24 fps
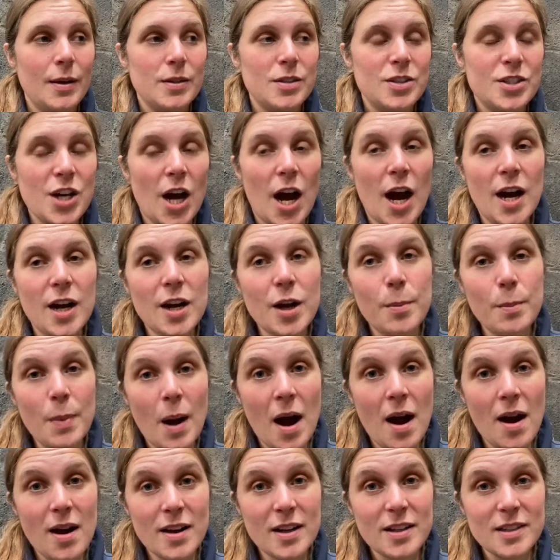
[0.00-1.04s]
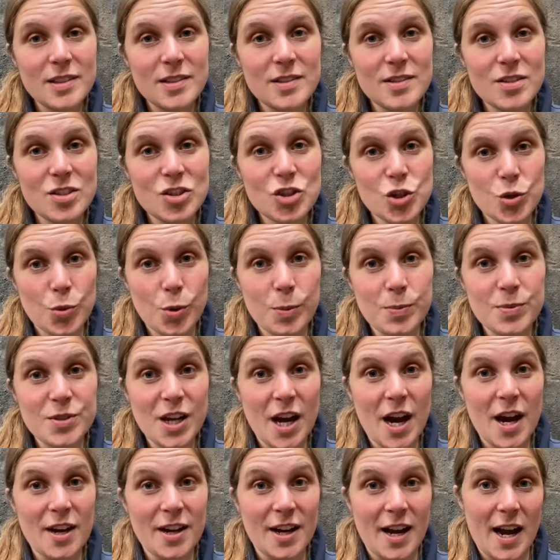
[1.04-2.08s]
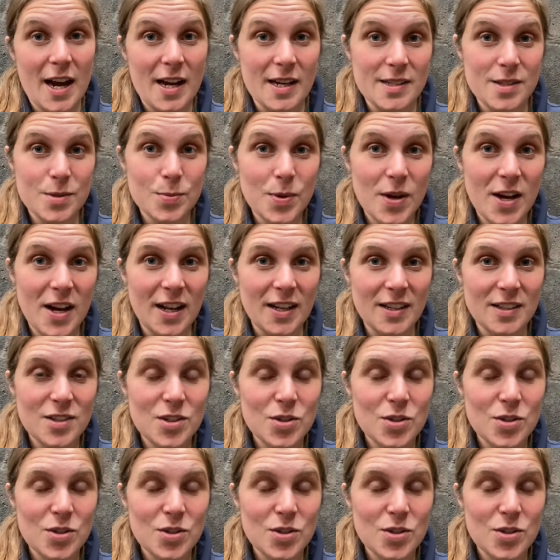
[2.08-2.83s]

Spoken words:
darker markings show up darker as well.